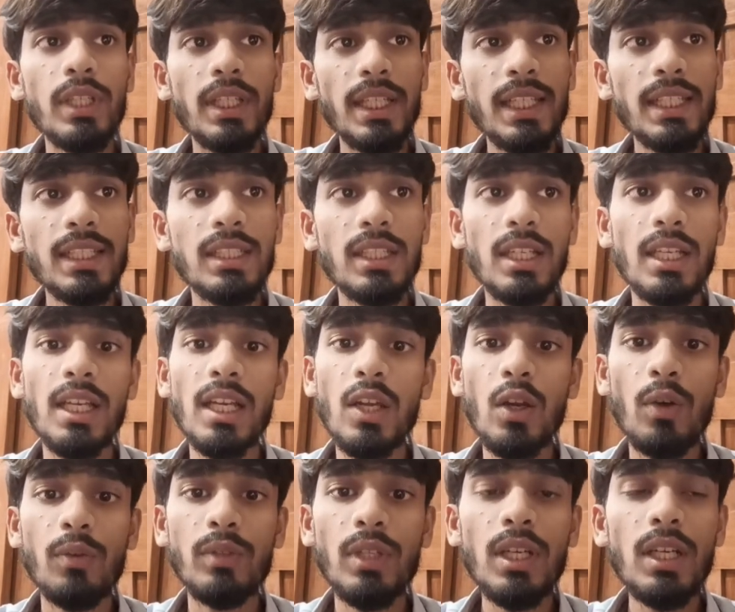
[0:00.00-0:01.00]
each layer
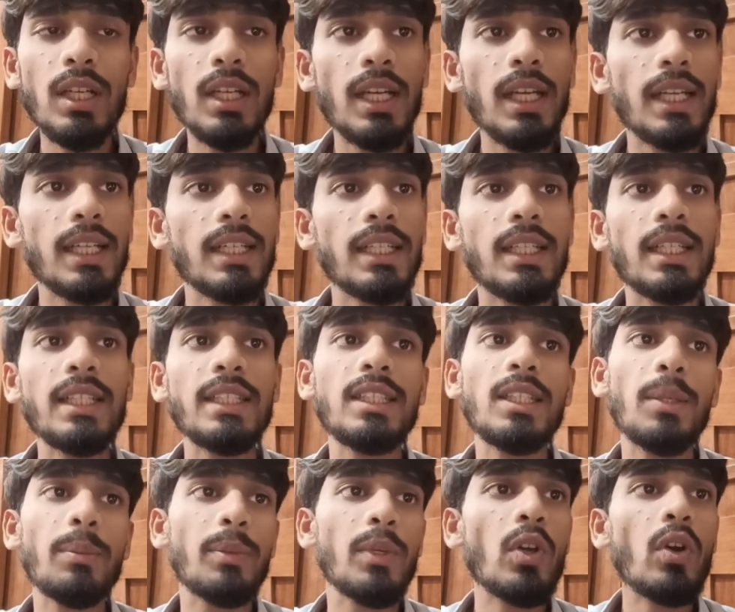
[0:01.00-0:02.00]
of the
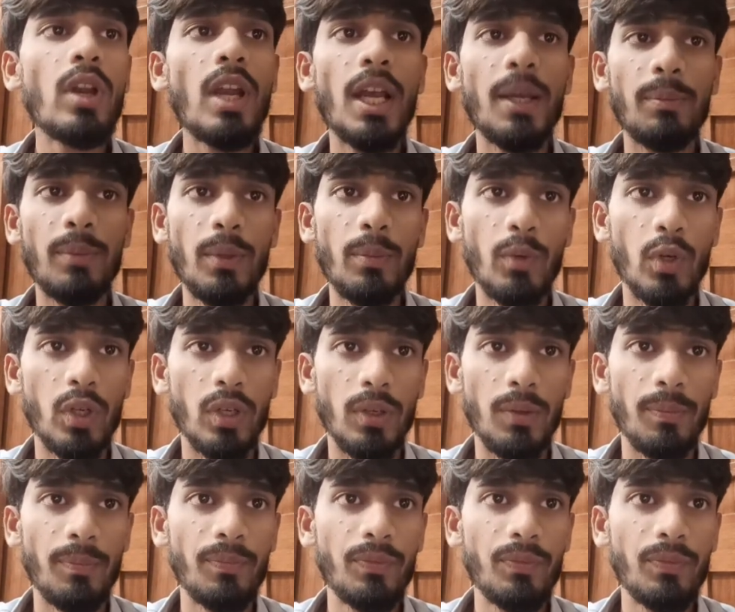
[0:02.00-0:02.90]
TCP or IP model.